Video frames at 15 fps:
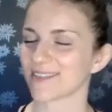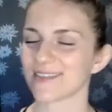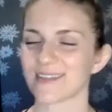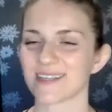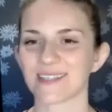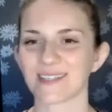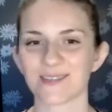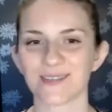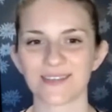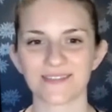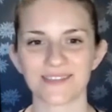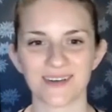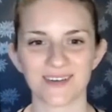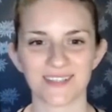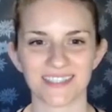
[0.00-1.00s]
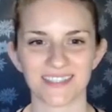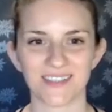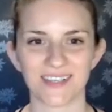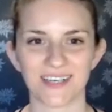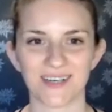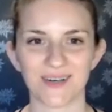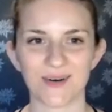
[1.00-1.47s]
So, this sort of goes
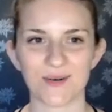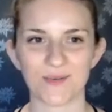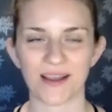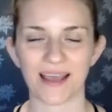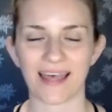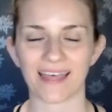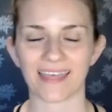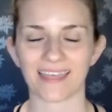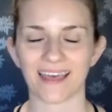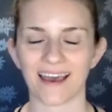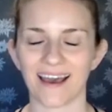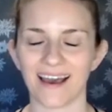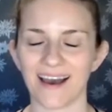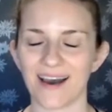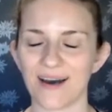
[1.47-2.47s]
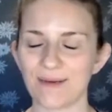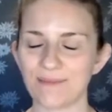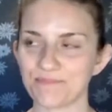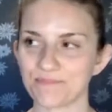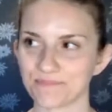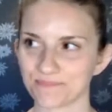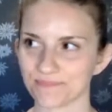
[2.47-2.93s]
along with
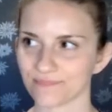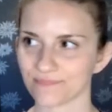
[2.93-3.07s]
um,